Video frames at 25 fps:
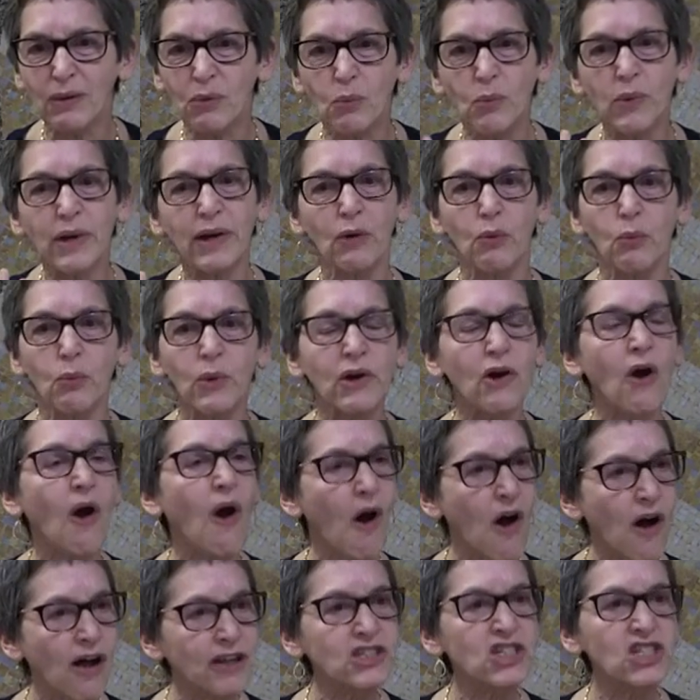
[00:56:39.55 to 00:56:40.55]
we're
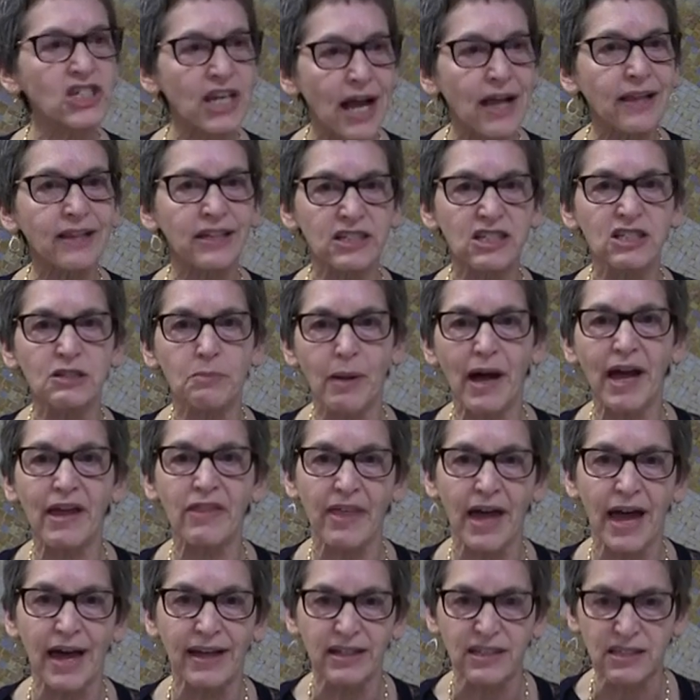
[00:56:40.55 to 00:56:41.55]
all challenged by
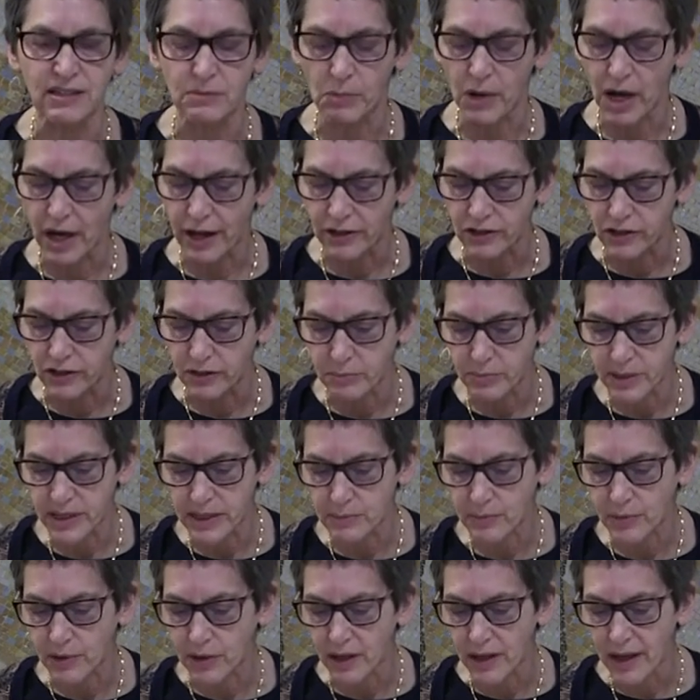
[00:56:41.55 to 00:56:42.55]
that as modern
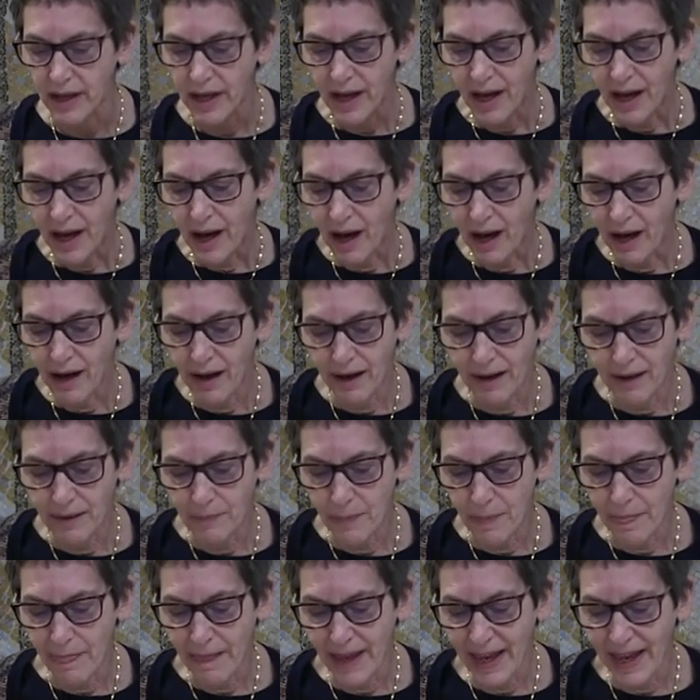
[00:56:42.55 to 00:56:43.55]
people.
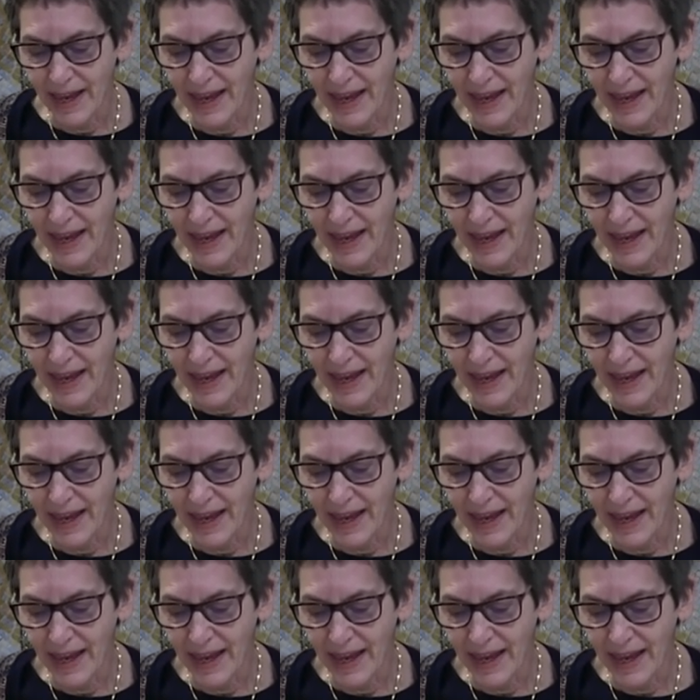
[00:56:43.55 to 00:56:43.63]
Um,